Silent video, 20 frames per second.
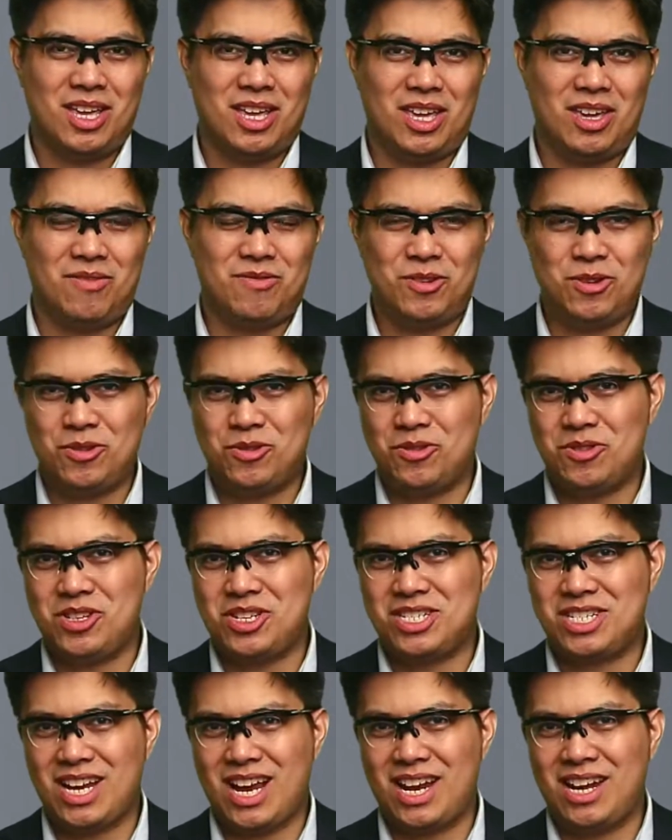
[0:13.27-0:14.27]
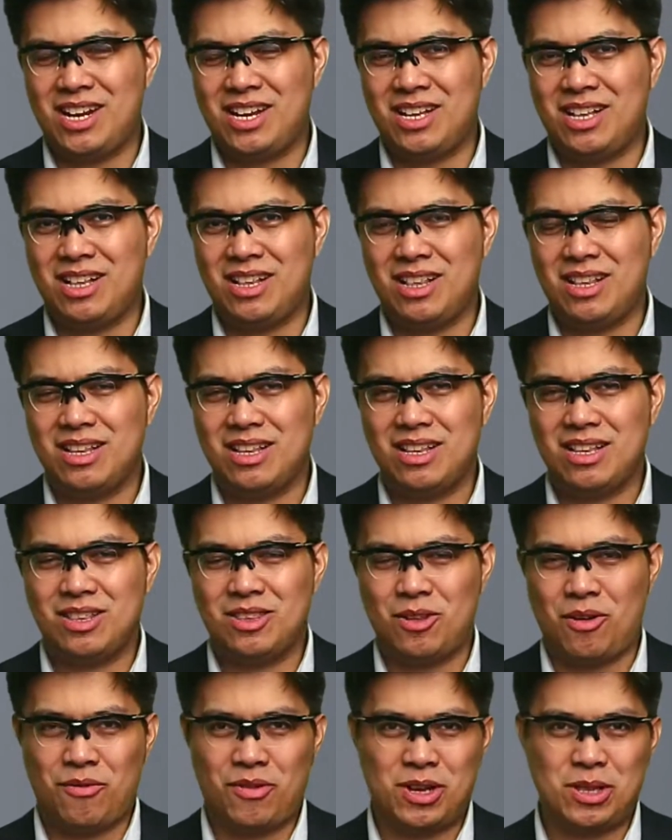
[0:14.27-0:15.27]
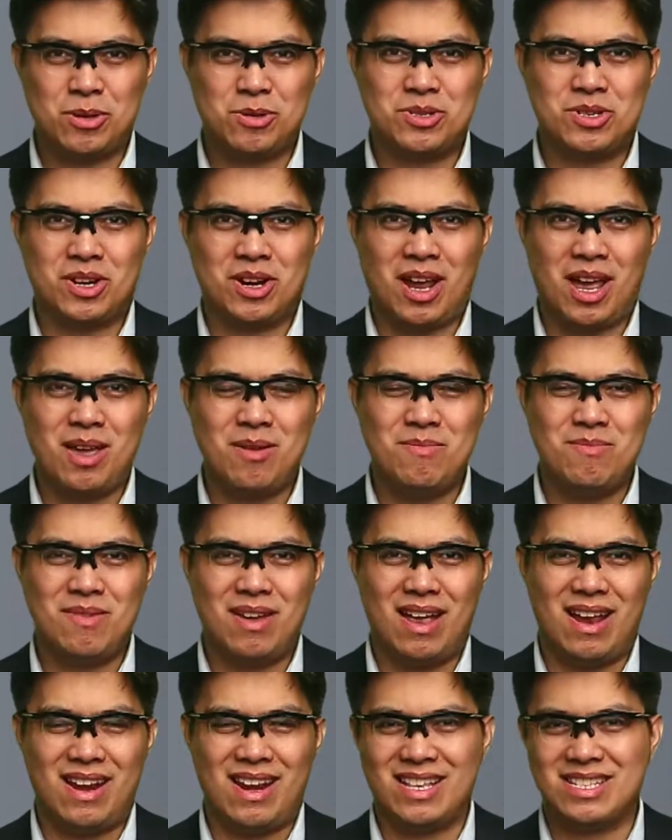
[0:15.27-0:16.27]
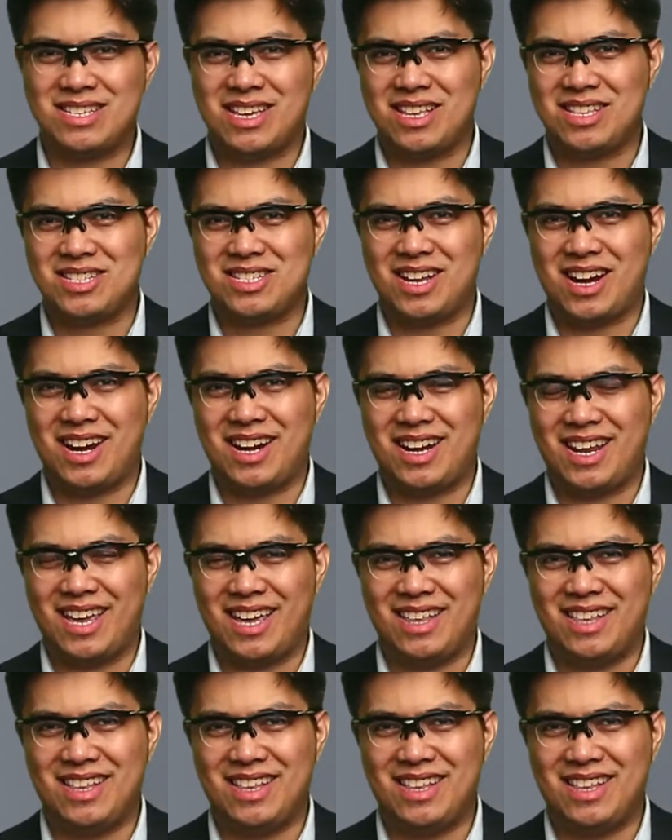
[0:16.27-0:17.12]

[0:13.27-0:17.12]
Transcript: If new to this channel, don't forget to subscribe and let's get started.